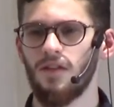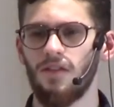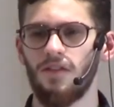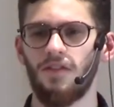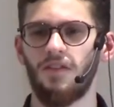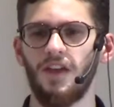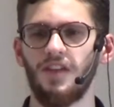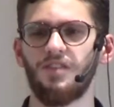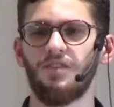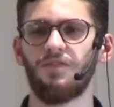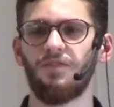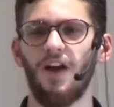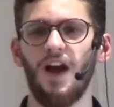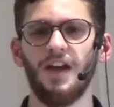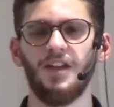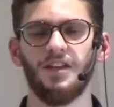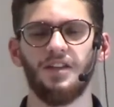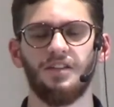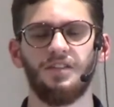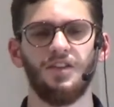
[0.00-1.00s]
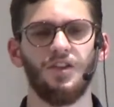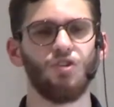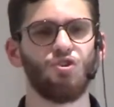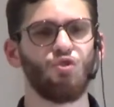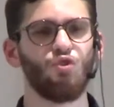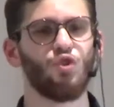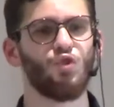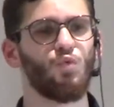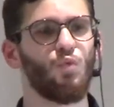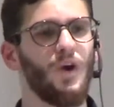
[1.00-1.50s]
they divided
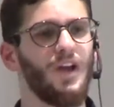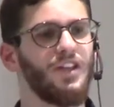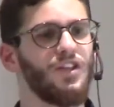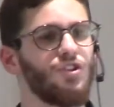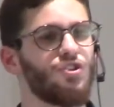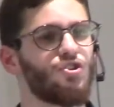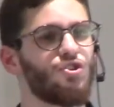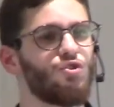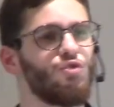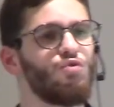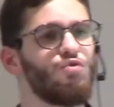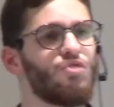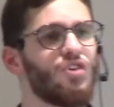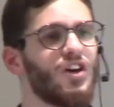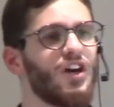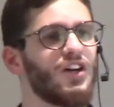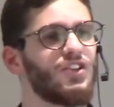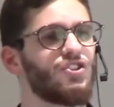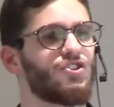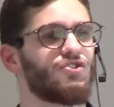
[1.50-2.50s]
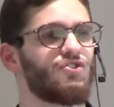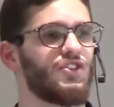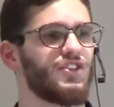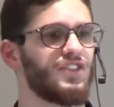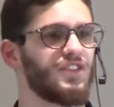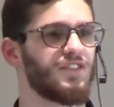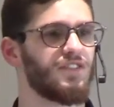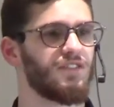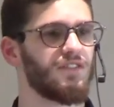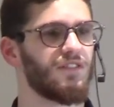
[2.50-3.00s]
into 22
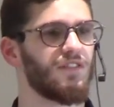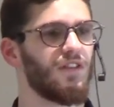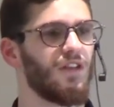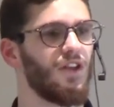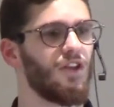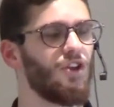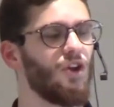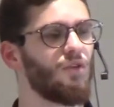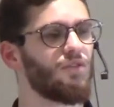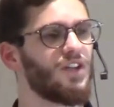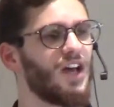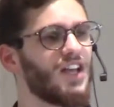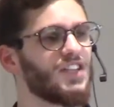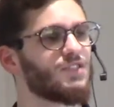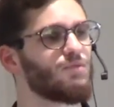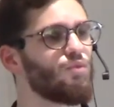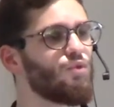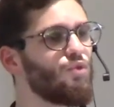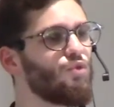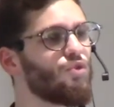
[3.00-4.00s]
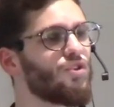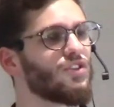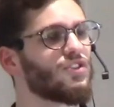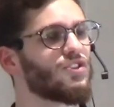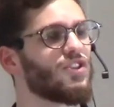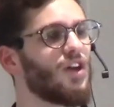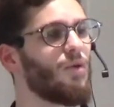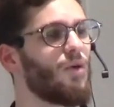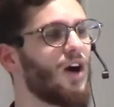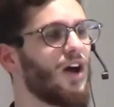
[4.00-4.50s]
countries known as Muluk
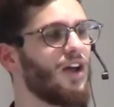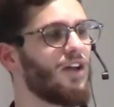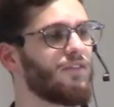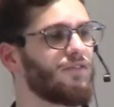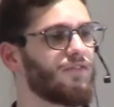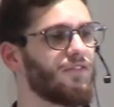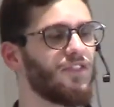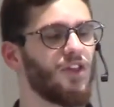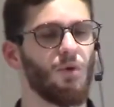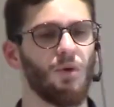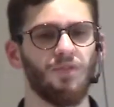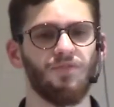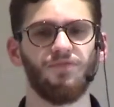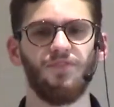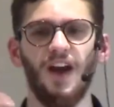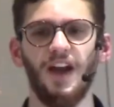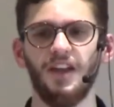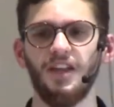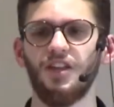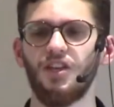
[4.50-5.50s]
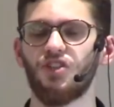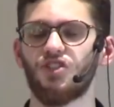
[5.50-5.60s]
al-Tawal. They were fighting